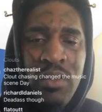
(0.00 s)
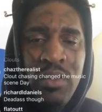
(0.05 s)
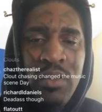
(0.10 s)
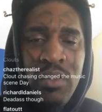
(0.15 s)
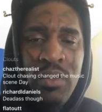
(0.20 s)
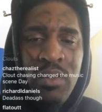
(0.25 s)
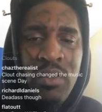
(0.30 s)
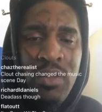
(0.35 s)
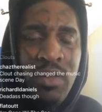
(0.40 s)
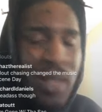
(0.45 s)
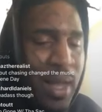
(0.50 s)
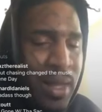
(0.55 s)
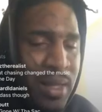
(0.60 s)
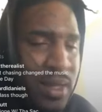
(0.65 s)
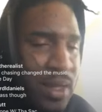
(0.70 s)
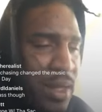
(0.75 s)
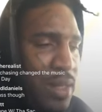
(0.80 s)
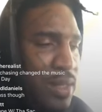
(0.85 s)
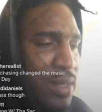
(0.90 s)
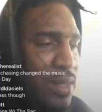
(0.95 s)
That's how
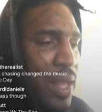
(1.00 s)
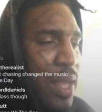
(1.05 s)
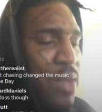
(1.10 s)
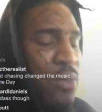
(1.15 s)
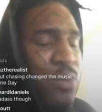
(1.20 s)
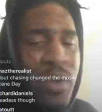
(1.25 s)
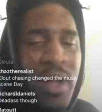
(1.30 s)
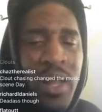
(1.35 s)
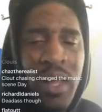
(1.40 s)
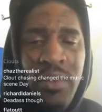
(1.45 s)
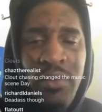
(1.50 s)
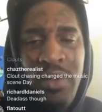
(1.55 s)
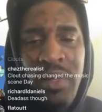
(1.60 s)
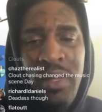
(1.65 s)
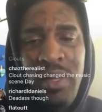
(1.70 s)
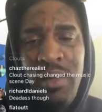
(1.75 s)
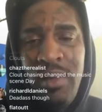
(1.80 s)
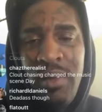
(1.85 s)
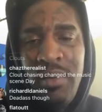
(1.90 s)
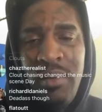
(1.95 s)
niggas stay relevant,
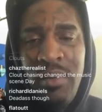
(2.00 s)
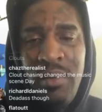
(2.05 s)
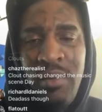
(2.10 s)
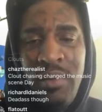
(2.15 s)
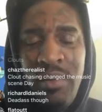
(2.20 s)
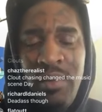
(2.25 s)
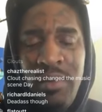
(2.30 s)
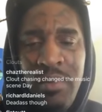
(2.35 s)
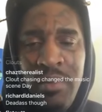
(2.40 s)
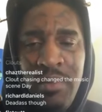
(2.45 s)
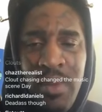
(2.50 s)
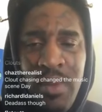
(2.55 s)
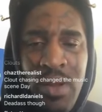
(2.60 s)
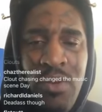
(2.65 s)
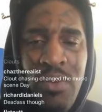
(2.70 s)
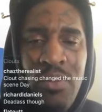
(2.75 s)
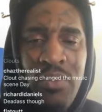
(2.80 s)
bro.